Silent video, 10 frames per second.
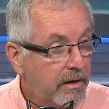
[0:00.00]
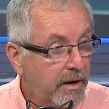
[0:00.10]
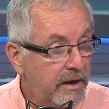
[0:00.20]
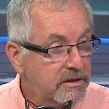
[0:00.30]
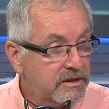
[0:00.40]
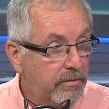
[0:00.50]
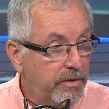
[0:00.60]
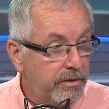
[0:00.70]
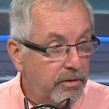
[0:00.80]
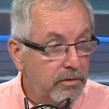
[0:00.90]
and
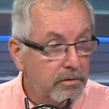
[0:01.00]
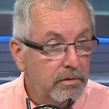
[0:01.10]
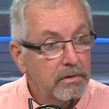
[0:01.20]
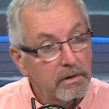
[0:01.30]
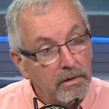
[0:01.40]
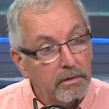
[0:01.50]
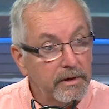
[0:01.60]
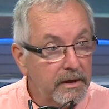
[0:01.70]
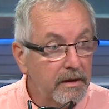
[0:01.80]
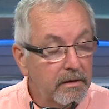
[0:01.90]
someone who, you know,
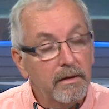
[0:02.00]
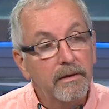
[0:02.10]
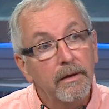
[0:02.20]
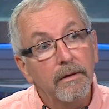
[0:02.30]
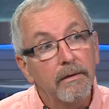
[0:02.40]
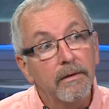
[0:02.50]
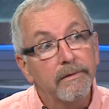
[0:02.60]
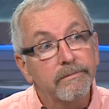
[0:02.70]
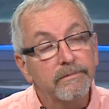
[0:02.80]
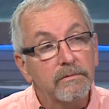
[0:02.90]
in the